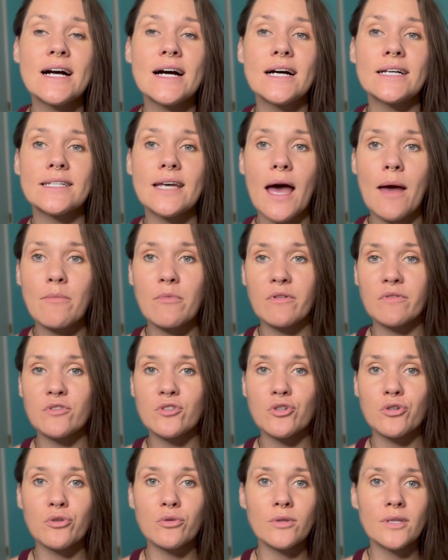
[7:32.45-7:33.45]
a time of
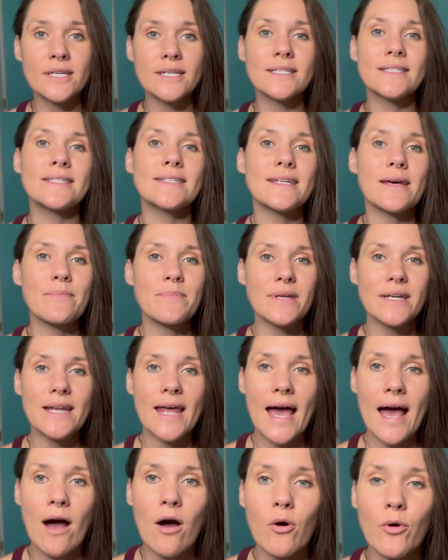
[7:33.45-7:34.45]
truly stepping
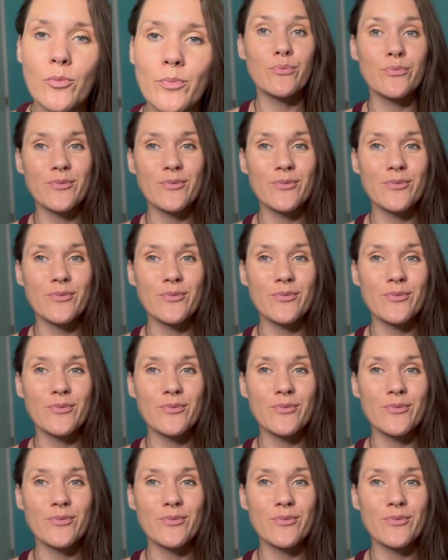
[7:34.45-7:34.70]
out,